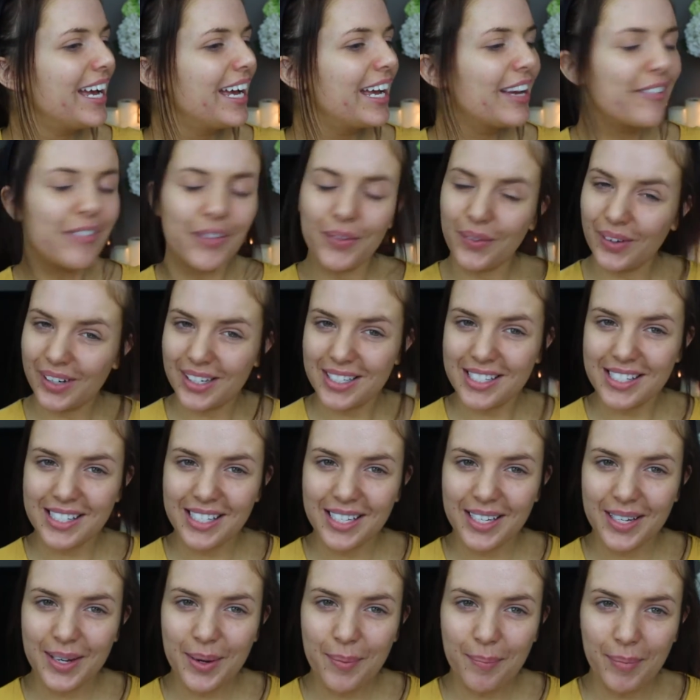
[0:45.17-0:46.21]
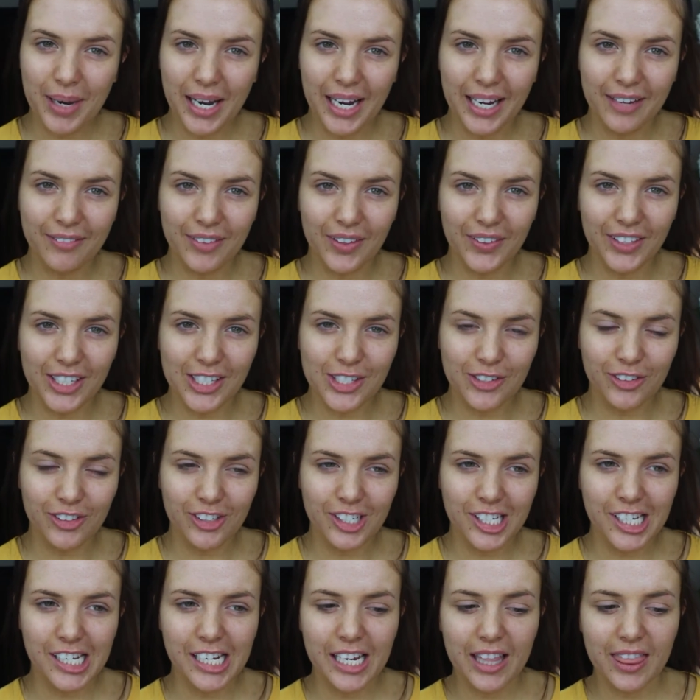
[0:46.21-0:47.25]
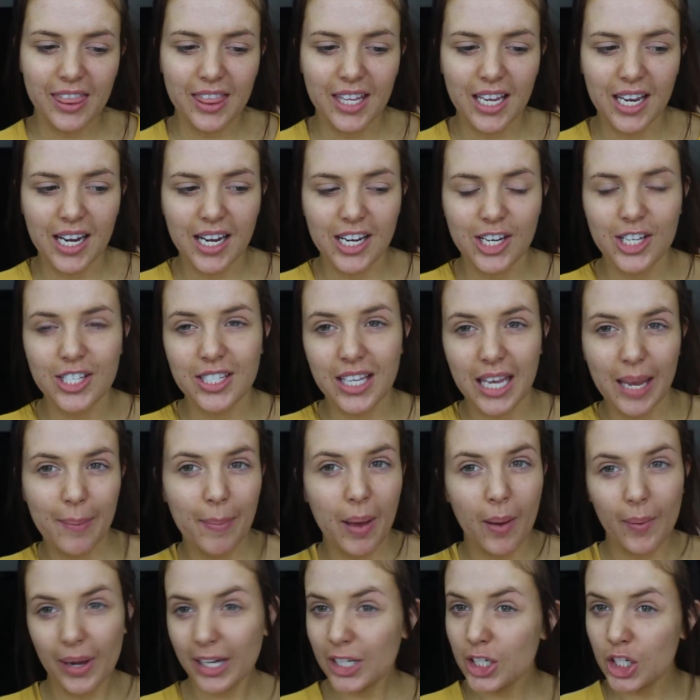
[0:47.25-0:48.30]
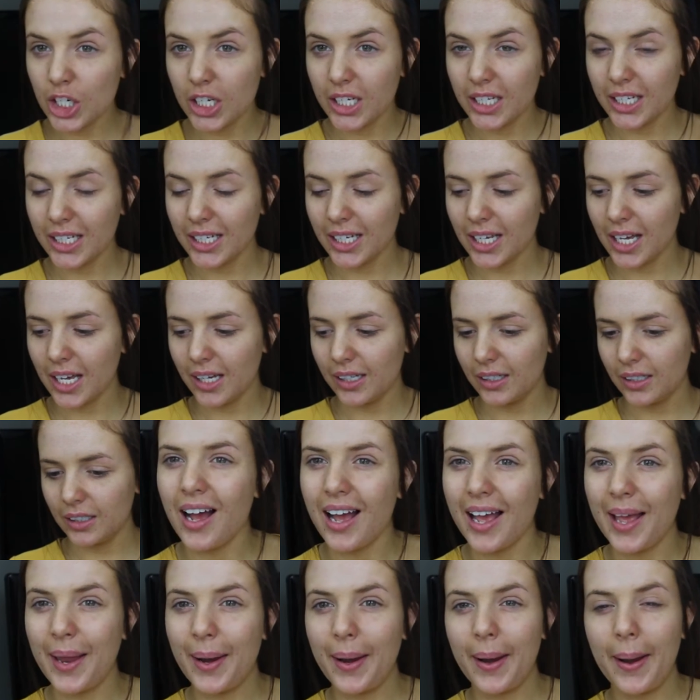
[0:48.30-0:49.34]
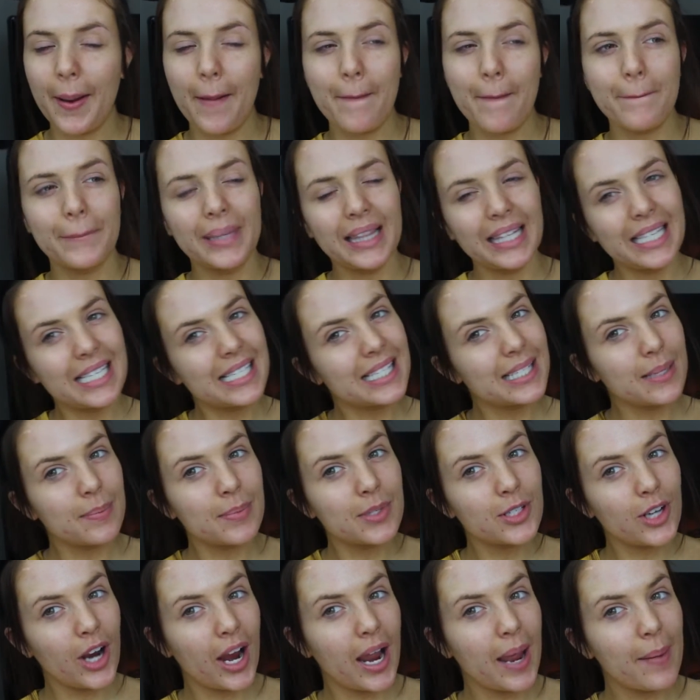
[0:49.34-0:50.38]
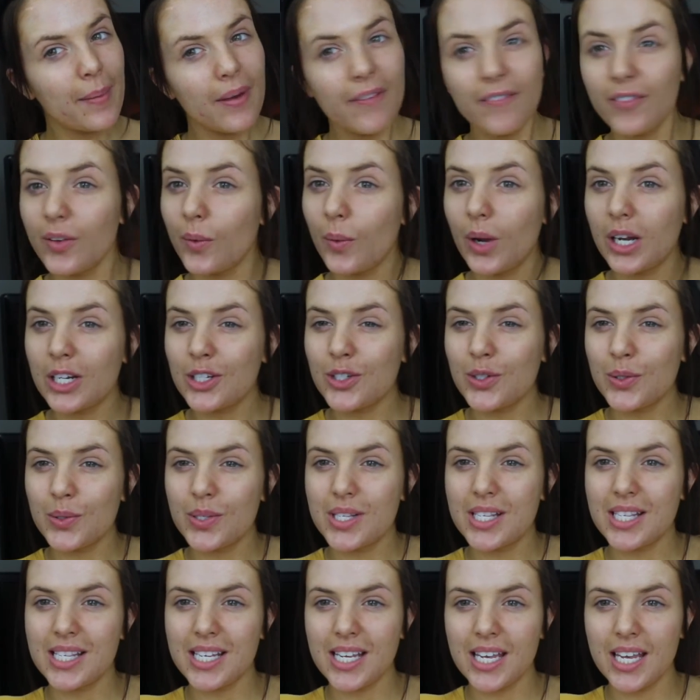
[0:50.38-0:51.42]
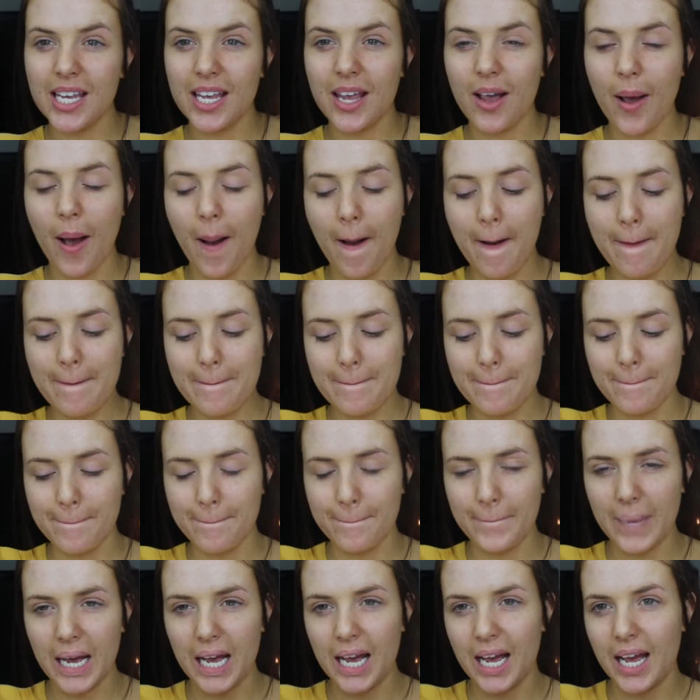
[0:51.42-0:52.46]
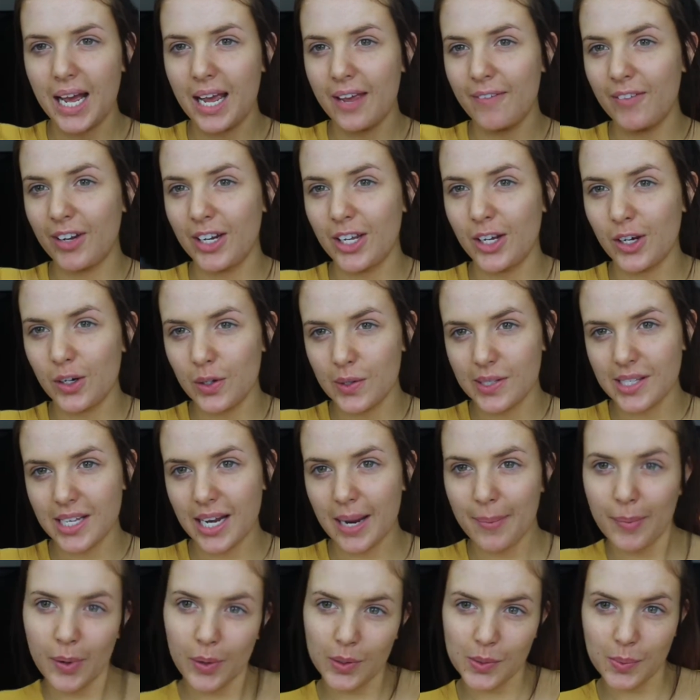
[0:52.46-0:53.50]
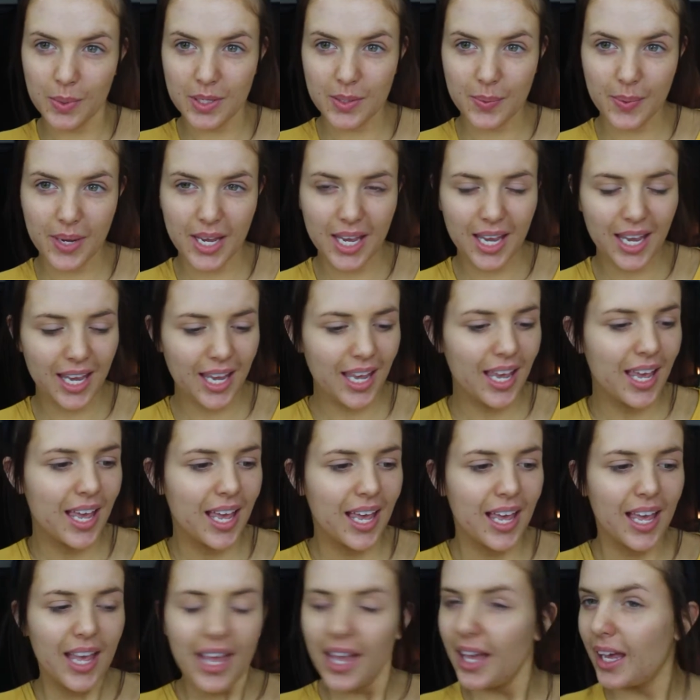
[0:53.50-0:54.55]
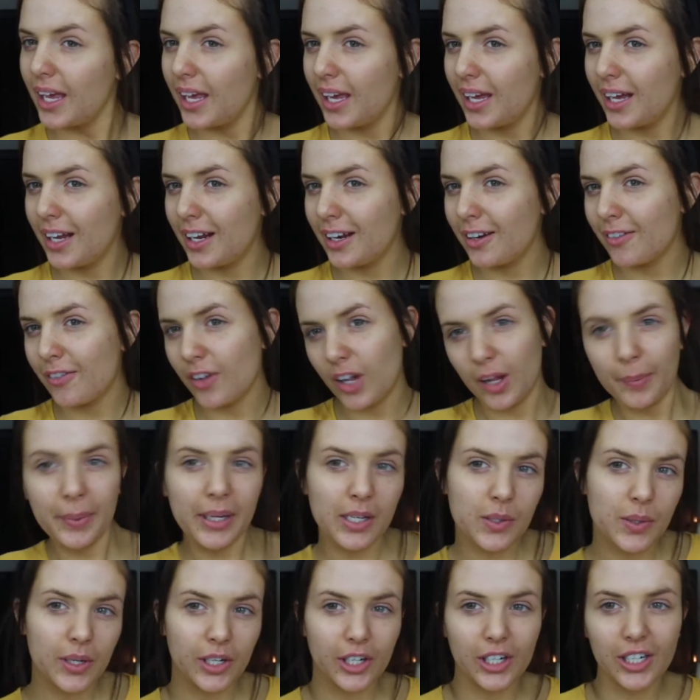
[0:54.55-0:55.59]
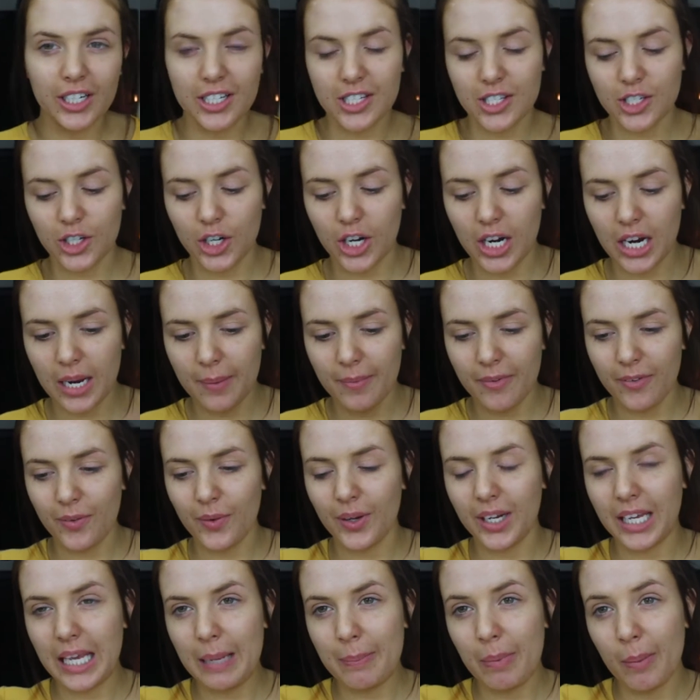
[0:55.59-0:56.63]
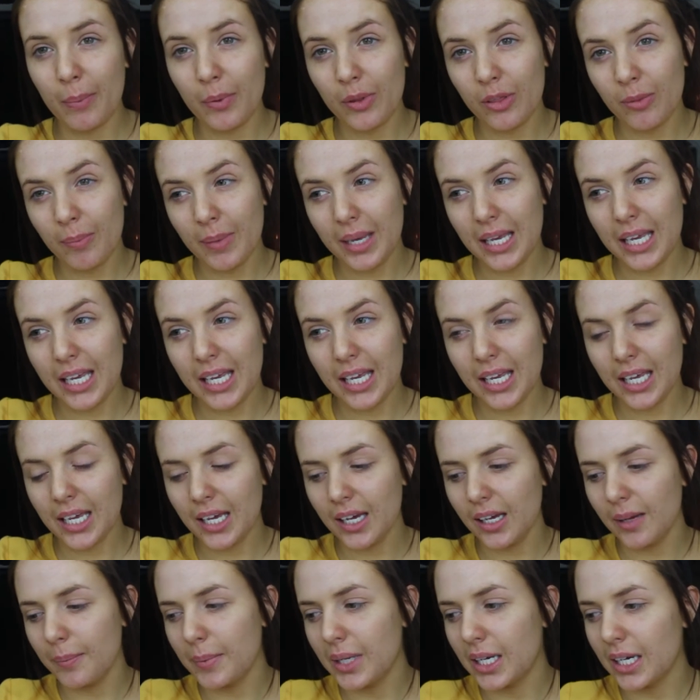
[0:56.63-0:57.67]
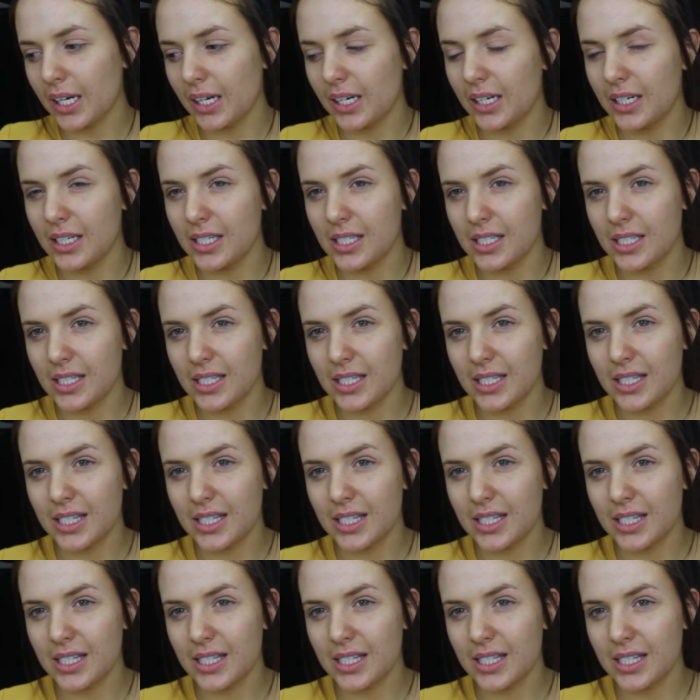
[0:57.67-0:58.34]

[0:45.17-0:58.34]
If you want to see my foundation routine, then just keep on watching. And please subscribe if you want to see my videos that I post once a week. And follow me on Twitter and Instagram if you want to keep up with me, because